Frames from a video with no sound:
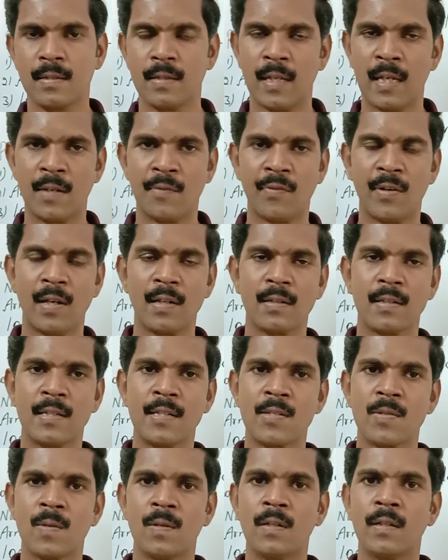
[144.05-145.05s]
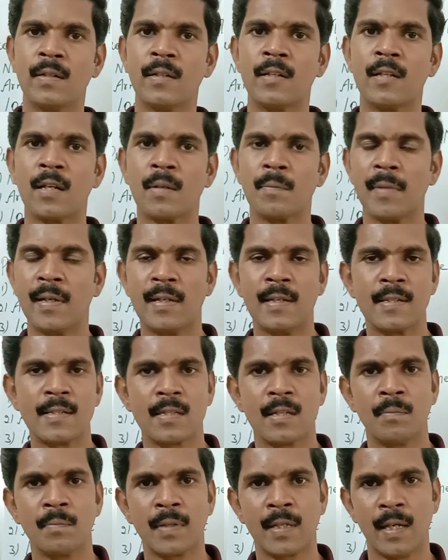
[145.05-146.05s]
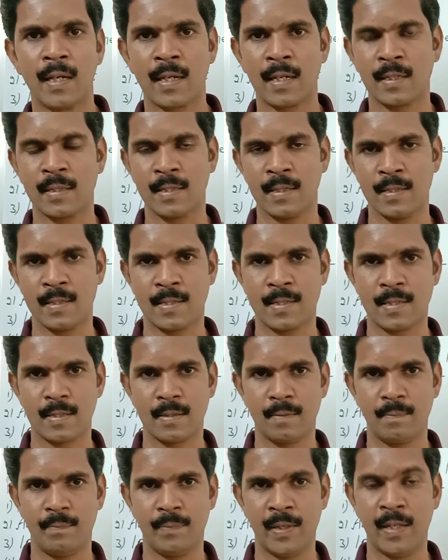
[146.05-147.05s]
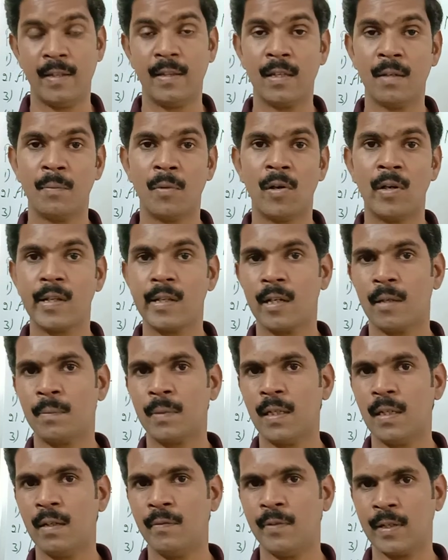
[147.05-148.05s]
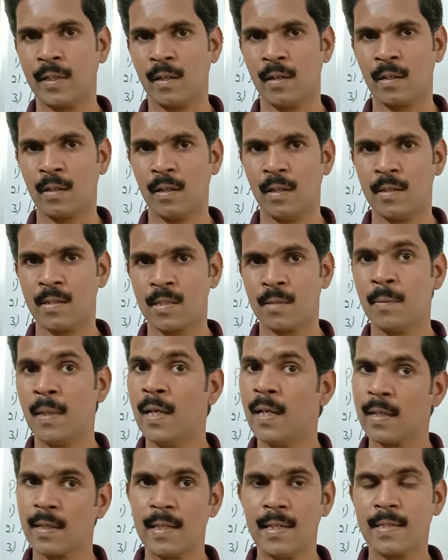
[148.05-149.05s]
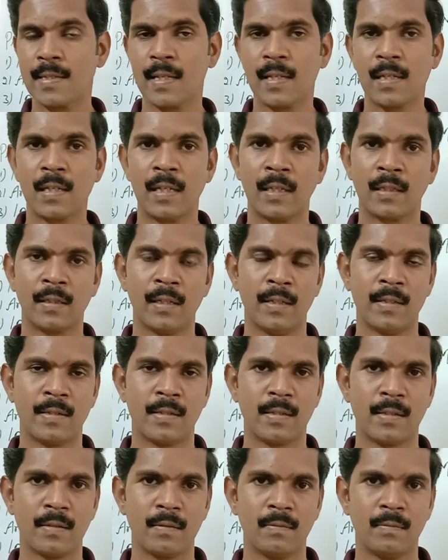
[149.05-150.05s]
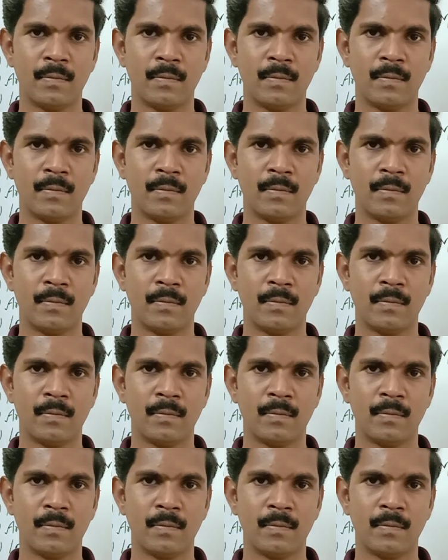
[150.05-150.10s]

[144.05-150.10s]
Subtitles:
that factor is only determining some characters in the body of the living organism. He said like that.